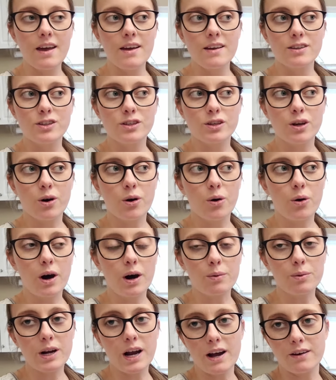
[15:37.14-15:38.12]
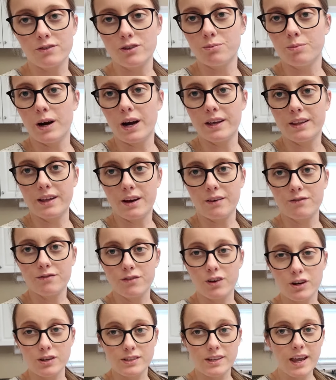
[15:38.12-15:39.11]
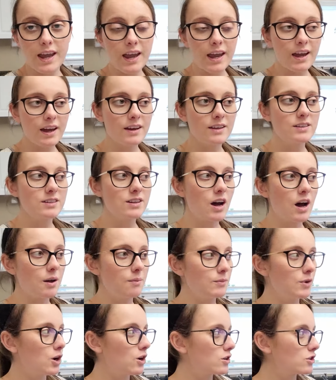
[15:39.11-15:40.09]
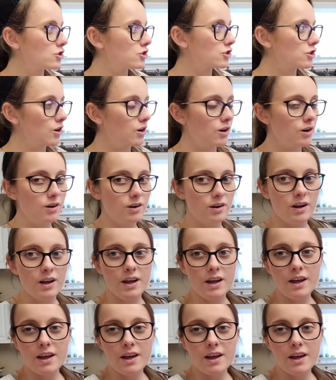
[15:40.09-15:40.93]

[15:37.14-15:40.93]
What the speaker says: So I would have to buy that first. And I'm not sure